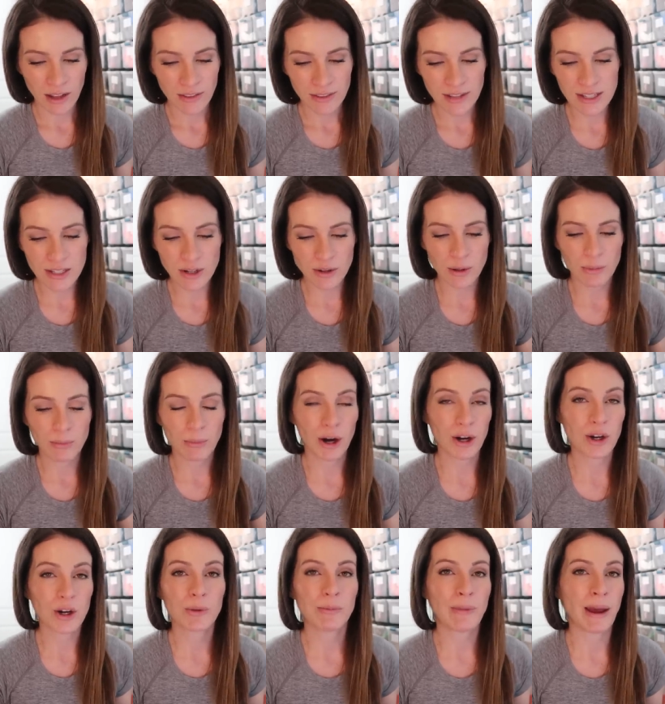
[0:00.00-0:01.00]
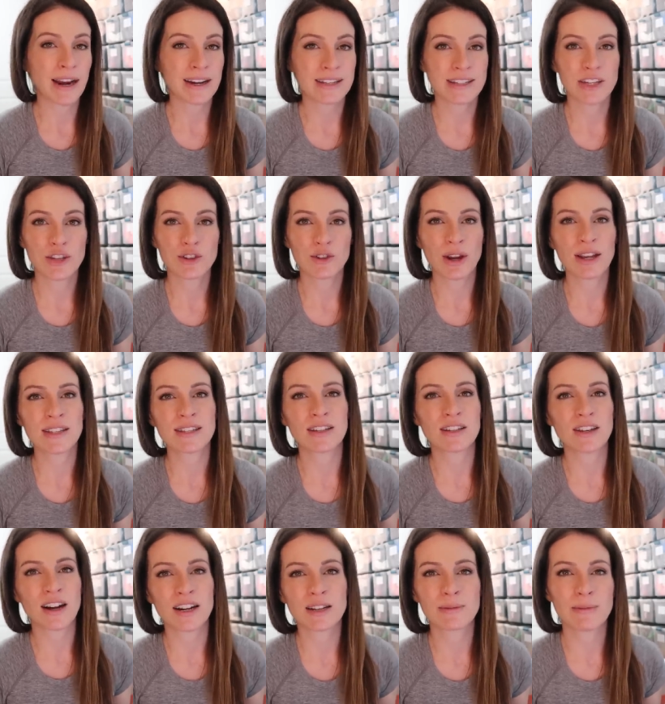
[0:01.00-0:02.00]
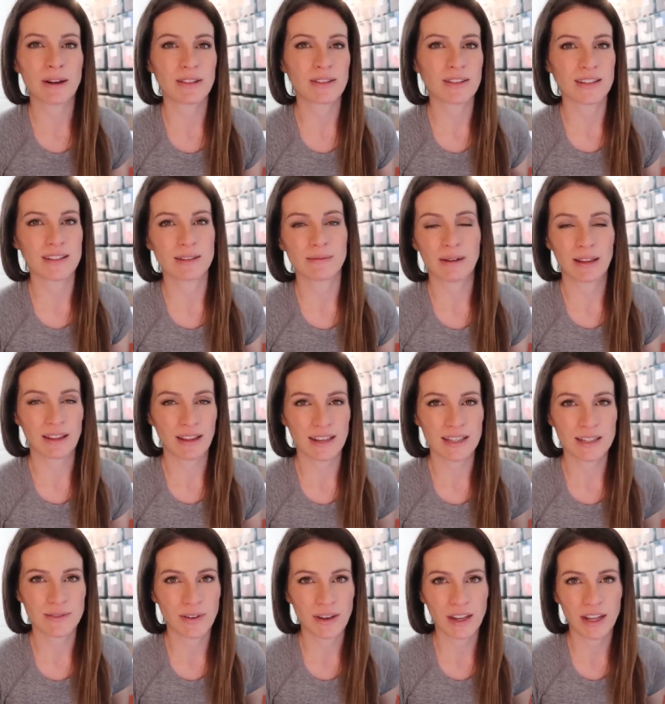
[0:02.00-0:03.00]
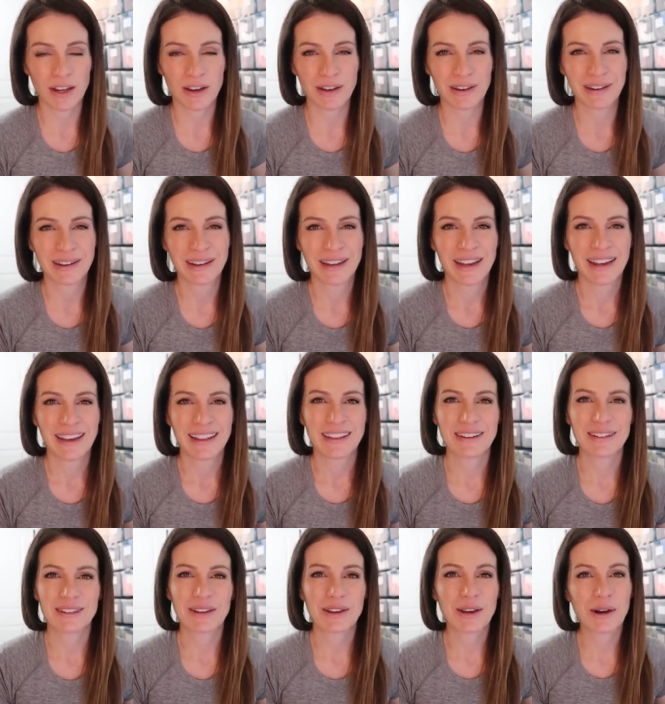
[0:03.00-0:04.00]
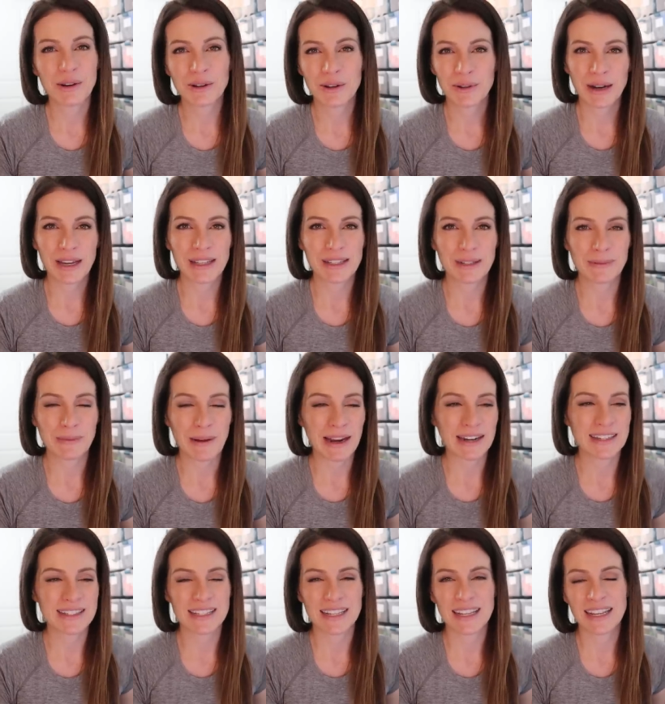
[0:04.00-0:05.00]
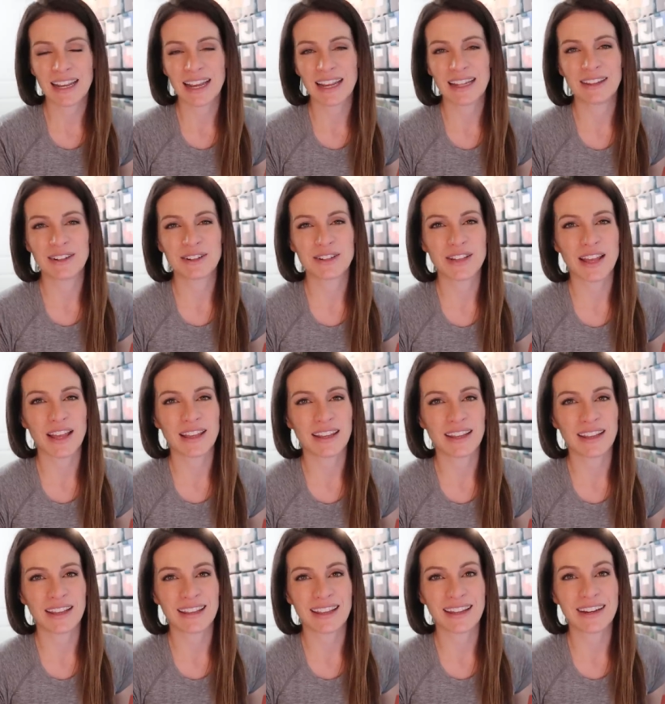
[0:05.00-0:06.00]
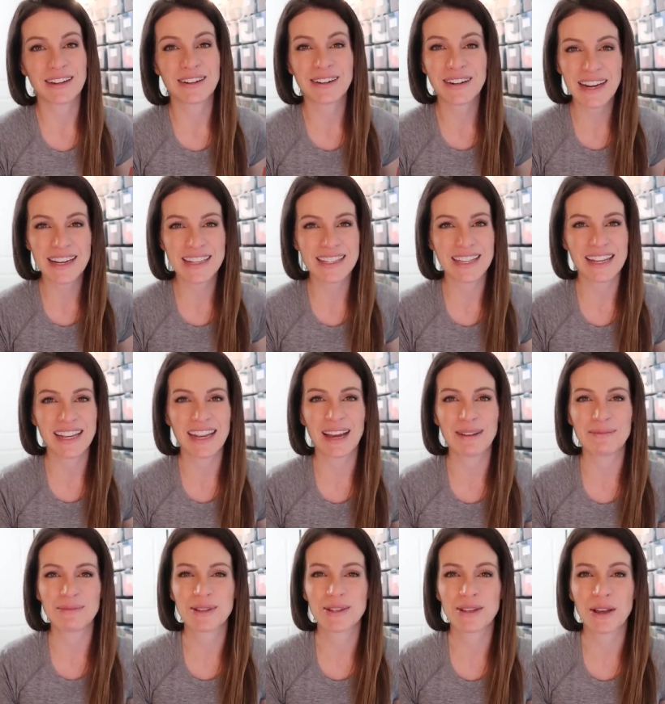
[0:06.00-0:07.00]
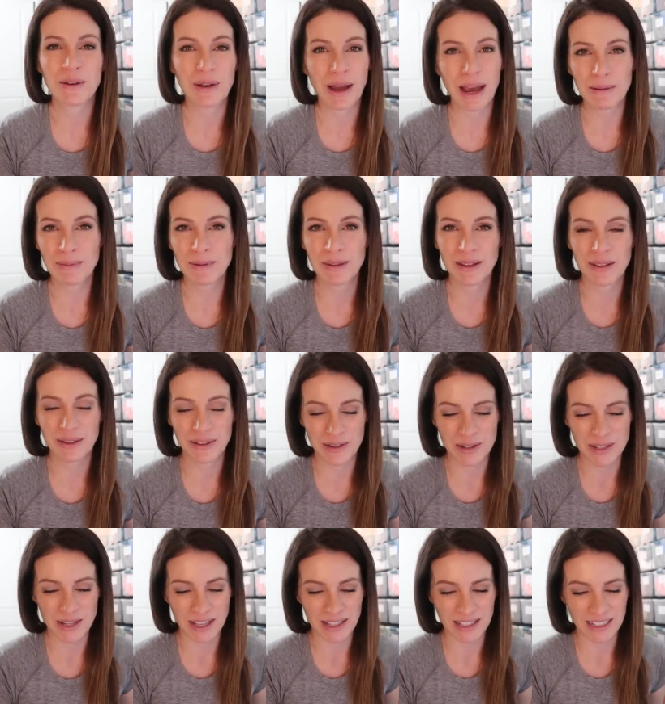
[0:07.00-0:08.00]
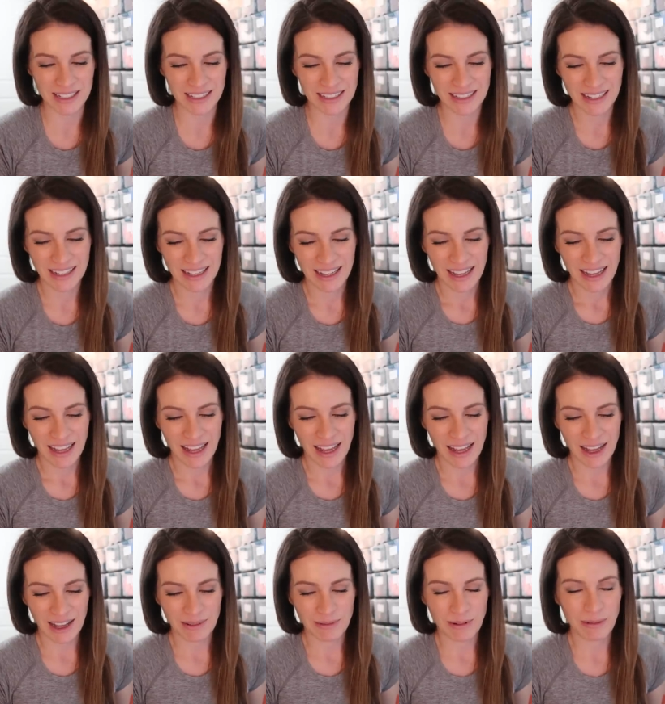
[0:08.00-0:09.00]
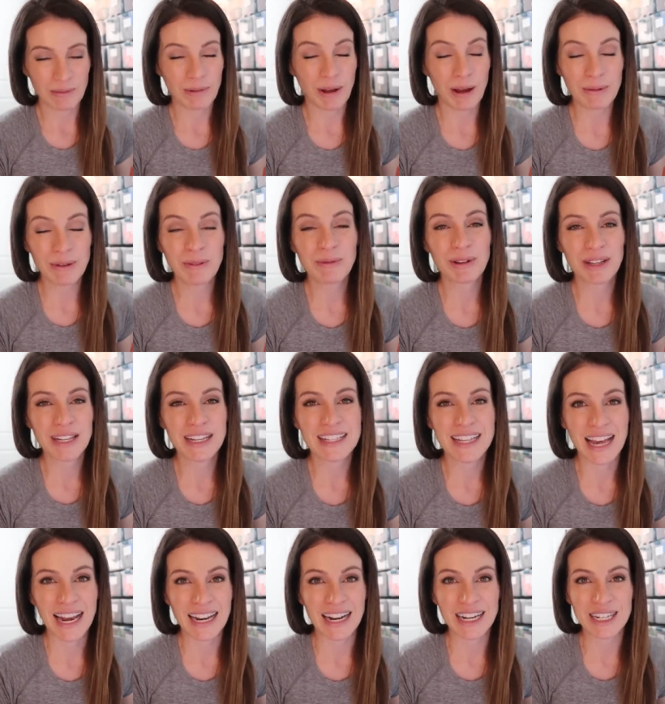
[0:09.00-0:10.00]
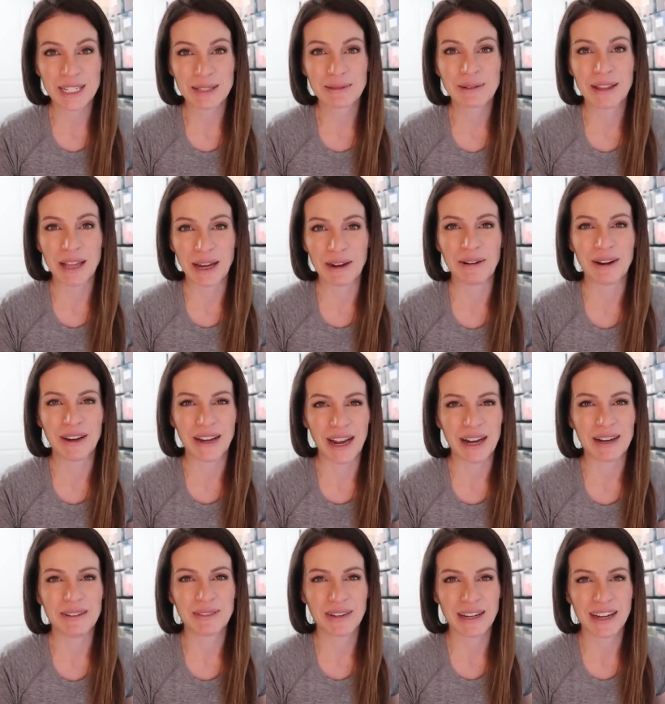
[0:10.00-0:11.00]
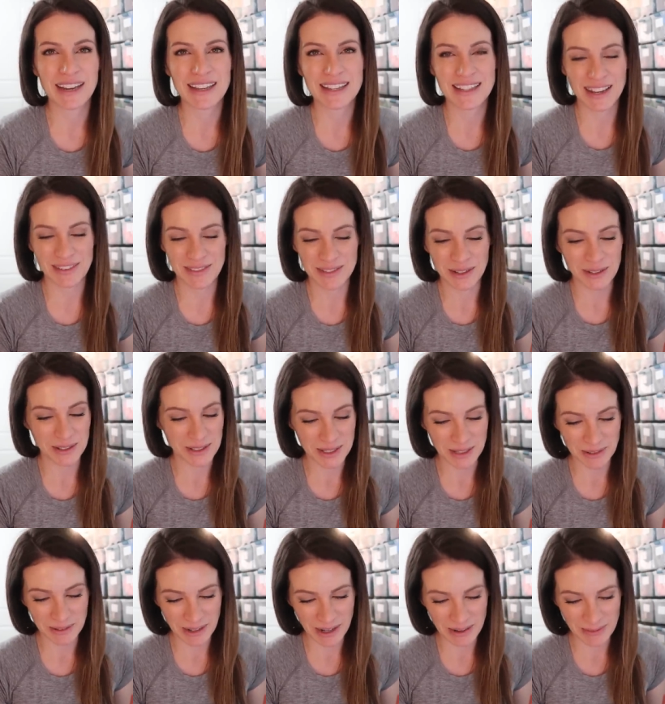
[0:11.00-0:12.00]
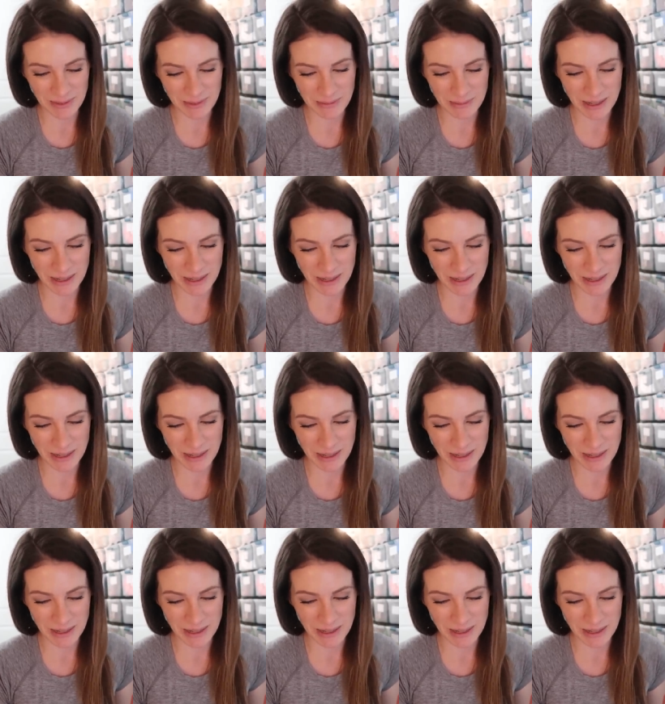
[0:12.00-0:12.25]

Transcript: These are the Marco Maxi dress. I talked about this in my last video. They're the Coco Island Maxi, and they're selling like crazy. I'm so happy that they're selling. I'll be really sad actually when they run out, because they've sold so great for